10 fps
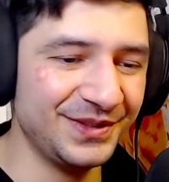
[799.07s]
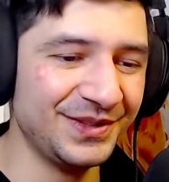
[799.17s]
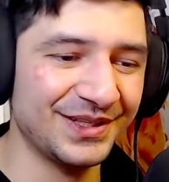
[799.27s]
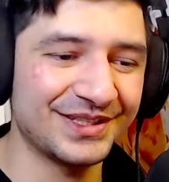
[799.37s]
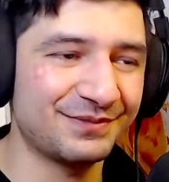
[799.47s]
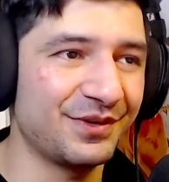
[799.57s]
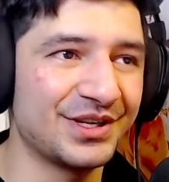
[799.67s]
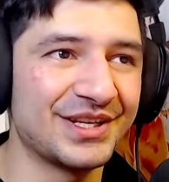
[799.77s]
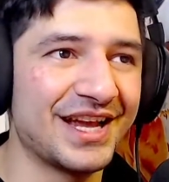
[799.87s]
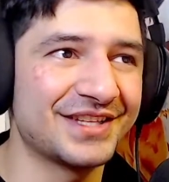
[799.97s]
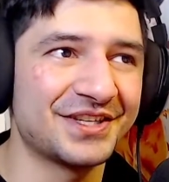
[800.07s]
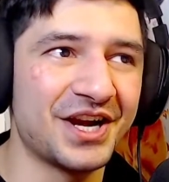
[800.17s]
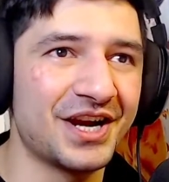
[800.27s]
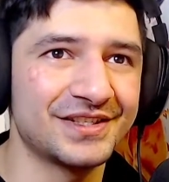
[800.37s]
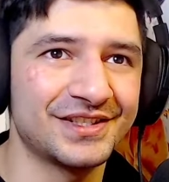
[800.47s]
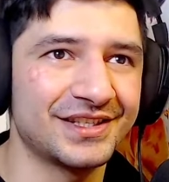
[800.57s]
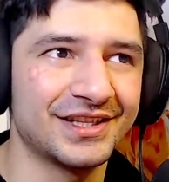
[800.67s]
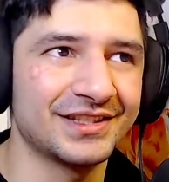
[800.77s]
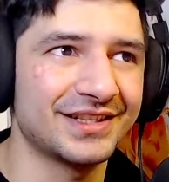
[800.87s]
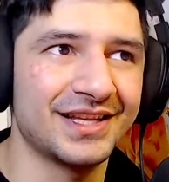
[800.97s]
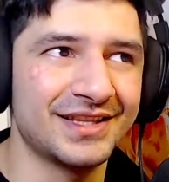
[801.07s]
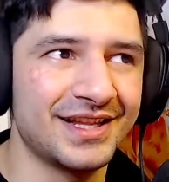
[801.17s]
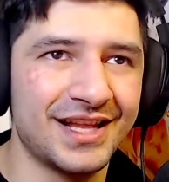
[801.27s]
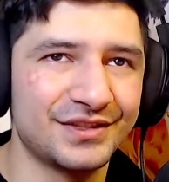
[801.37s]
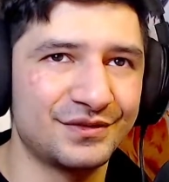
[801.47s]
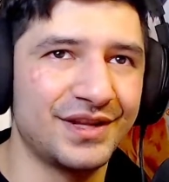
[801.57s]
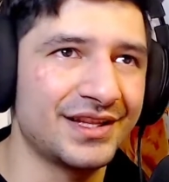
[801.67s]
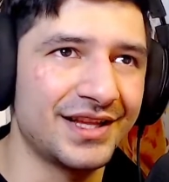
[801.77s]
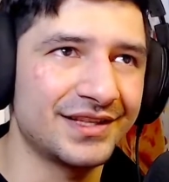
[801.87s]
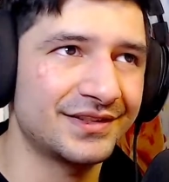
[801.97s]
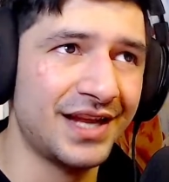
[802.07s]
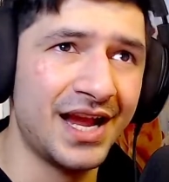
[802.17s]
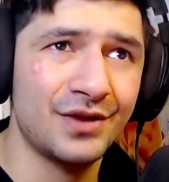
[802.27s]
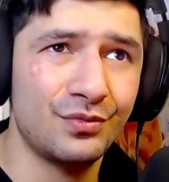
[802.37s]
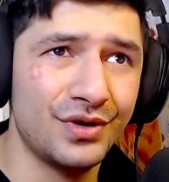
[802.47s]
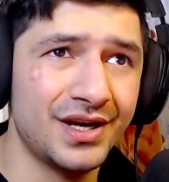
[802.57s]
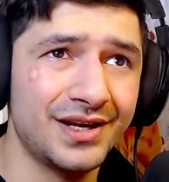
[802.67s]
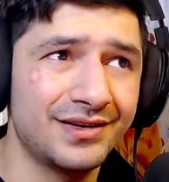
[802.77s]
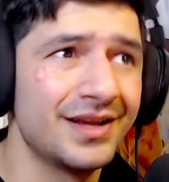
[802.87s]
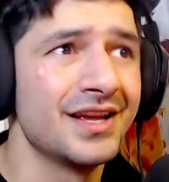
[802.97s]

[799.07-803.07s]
it's funny he has a car sickness. That, that that's that that's kind of weird.